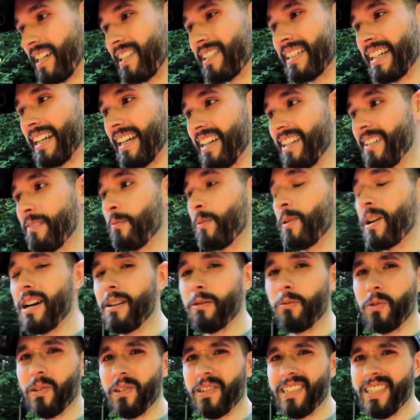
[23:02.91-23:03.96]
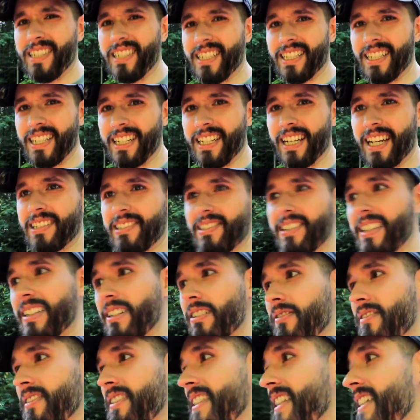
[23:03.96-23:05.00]
I worry that I actually
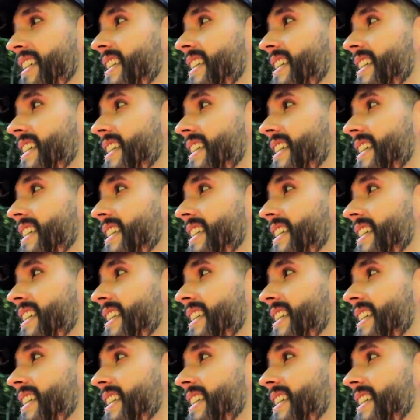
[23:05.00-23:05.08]
overdid it